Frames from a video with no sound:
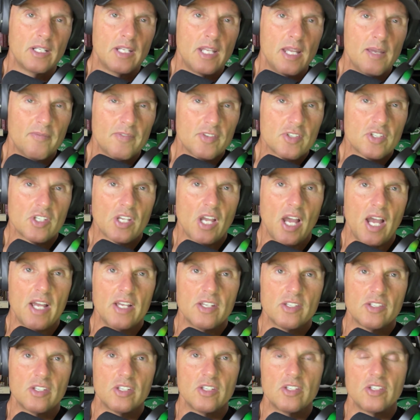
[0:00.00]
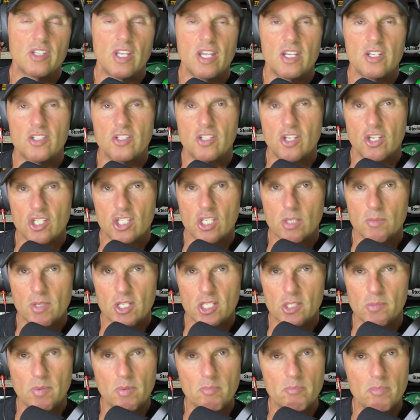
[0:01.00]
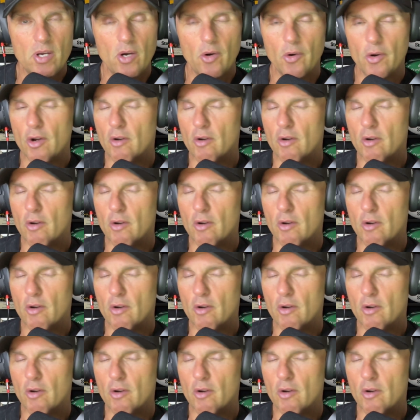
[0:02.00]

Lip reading: emphasizes a system that's been built